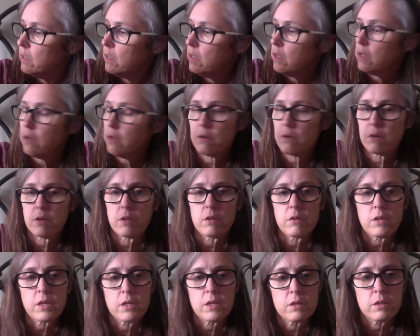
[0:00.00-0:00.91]
no, you
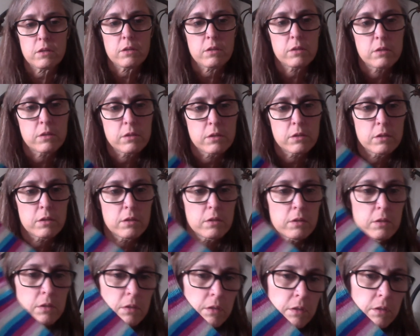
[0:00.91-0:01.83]
can't
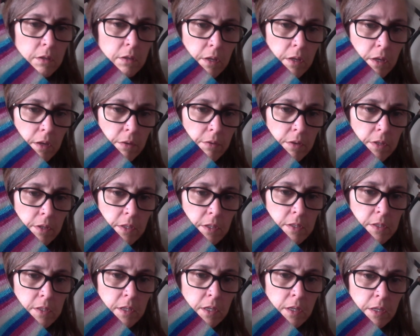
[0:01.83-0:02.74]
really
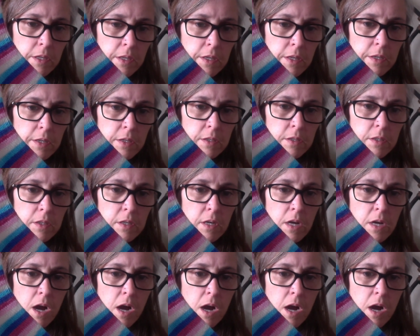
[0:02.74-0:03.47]
see it here.